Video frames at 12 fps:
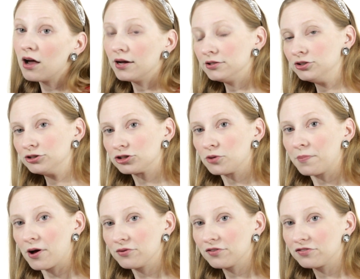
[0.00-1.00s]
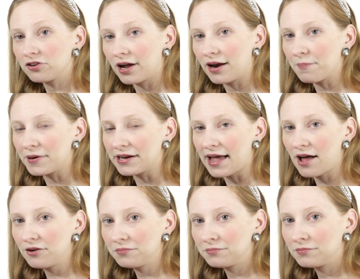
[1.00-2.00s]
a neutral pose of straight up and
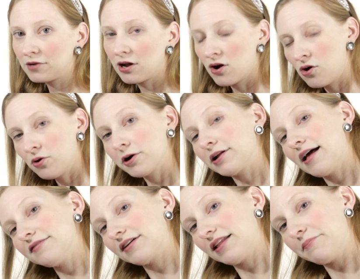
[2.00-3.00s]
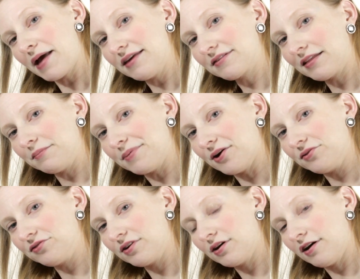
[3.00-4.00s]
down, or classically masculine
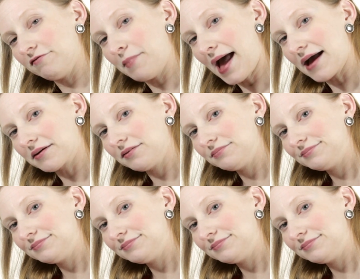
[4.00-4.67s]
pose of back.